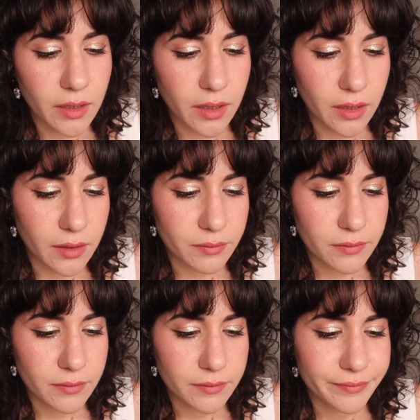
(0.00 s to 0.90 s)

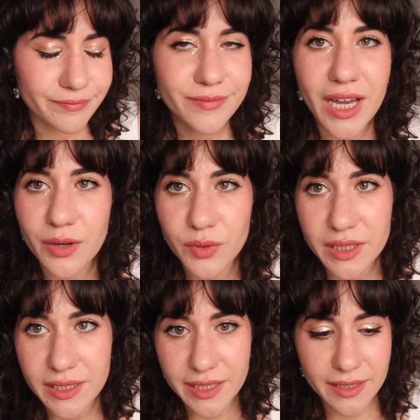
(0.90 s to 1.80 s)
I
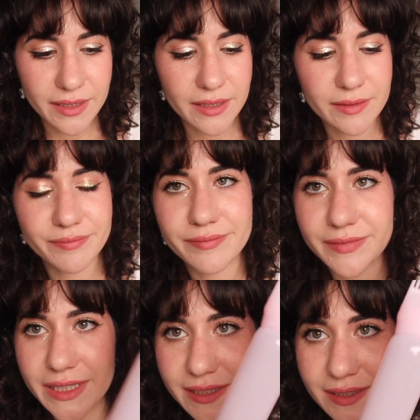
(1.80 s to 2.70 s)
really like
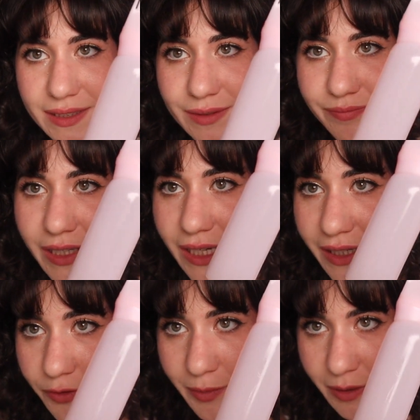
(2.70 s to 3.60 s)
this. I got
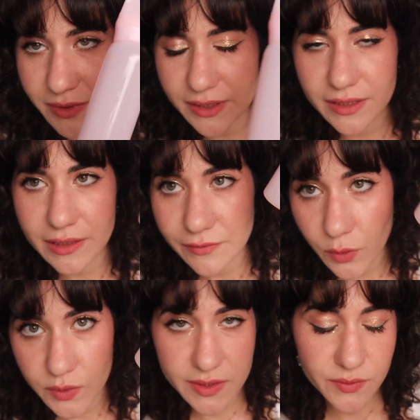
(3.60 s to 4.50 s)
it from Amazon. Of
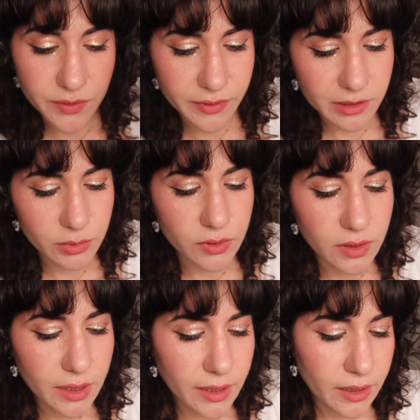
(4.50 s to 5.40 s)
course it's refillable,
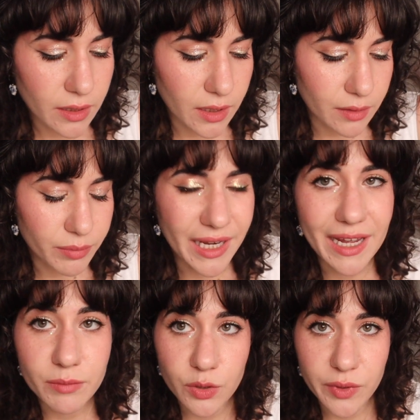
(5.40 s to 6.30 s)
but I
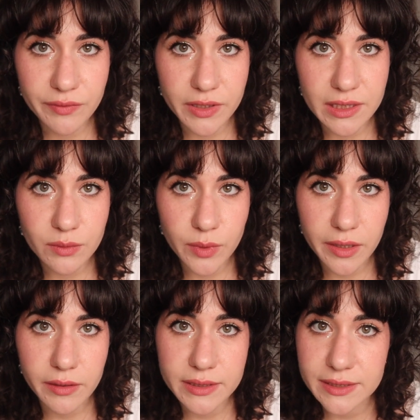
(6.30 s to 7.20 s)
am gonna refill it
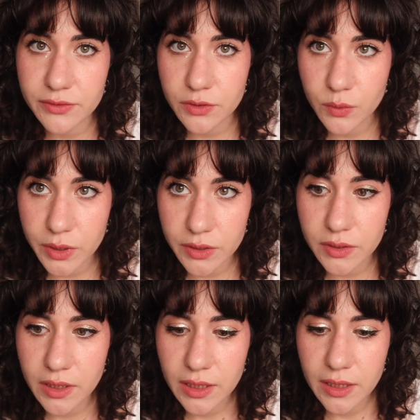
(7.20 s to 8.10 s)
with a different
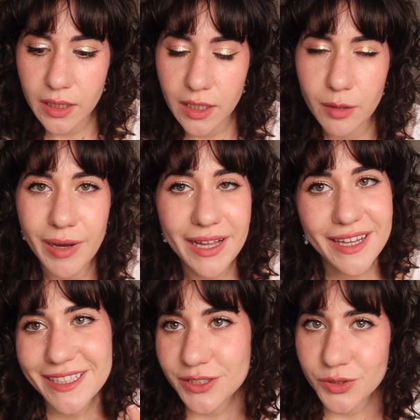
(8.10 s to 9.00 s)
oil. I
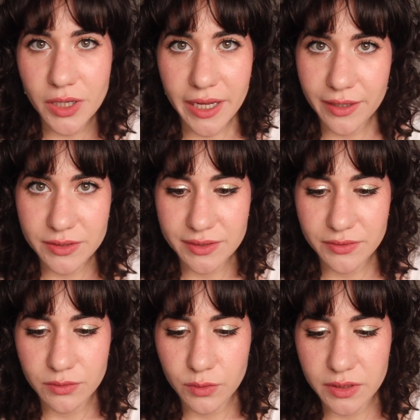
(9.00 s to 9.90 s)
like to try out
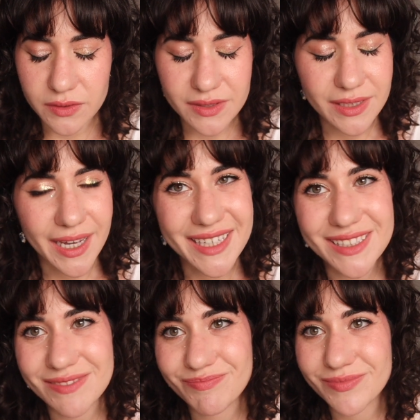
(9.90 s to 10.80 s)
different oils.
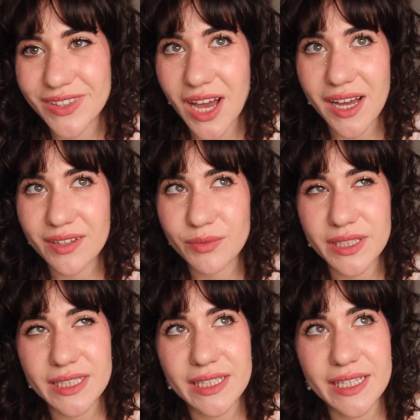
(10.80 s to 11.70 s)
I'm not
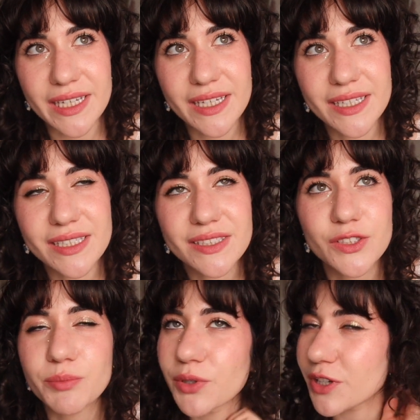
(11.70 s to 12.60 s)
really like
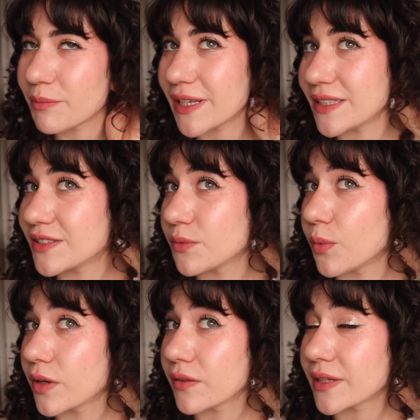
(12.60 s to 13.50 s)
super committed to
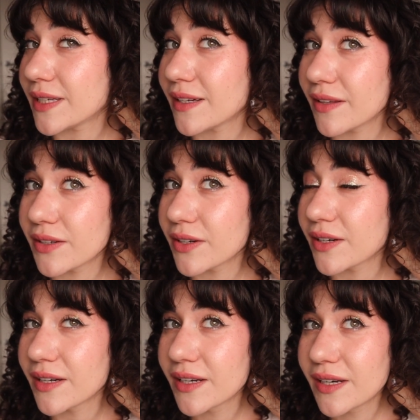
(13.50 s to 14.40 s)
one or the other.